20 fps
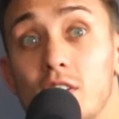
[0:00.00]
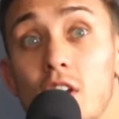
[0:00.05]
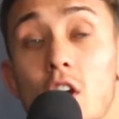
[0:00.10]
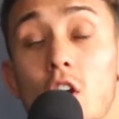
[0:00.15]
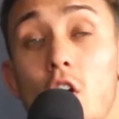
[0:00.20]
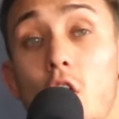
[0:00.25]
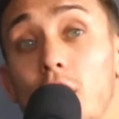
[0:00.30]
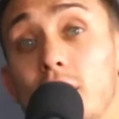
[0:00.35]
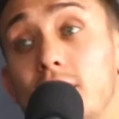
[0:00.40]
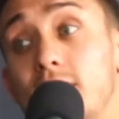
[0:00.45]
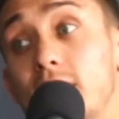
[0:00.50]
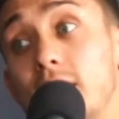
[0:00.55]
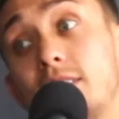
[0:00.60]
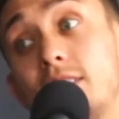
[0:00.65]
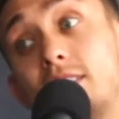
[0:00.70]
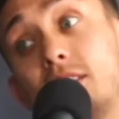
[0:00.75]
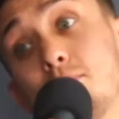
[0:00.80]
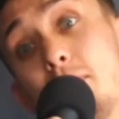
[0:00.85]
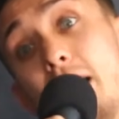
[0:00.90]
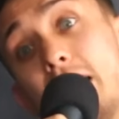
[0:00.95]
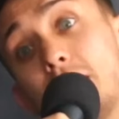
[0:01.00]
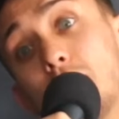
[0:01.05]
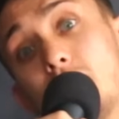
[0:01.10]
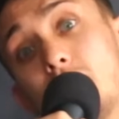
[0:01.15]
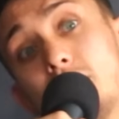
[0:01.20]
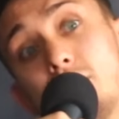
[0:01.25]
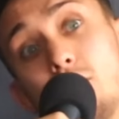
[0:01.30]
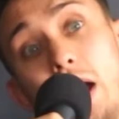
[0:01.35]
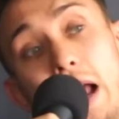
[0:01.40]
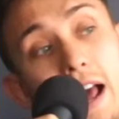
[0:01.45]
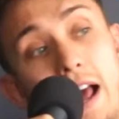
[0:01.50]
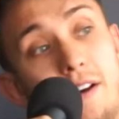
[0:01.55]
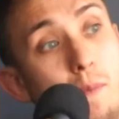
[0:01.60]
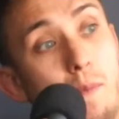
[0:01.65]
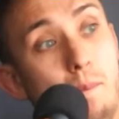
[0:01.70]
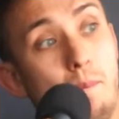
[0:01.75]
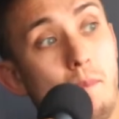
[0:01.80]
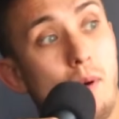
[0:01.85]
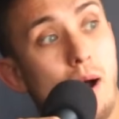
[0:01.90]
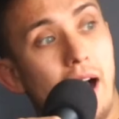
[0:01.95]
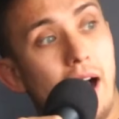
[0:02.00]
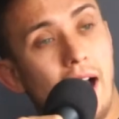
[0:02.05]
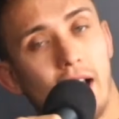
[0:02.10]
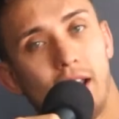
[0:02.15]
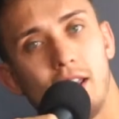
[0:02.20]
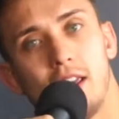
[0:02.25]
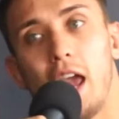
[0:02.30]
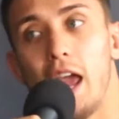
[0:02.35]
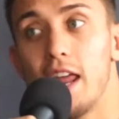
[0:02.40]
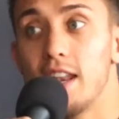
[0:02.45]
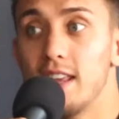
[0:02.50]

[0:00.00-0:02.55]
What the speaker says: Honestly, this is my look. So I have and